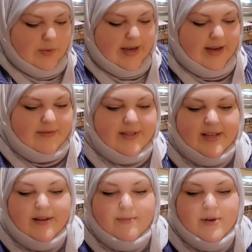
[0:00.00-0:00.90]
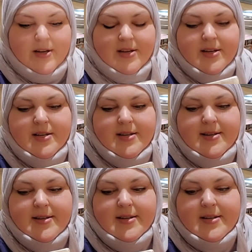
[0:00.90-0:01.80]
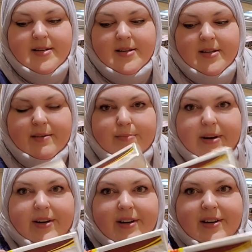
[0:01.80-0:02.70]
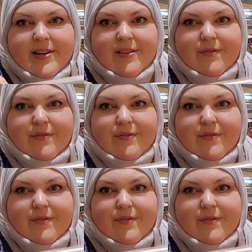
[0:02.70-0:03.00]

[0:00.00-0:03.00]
We have some butter,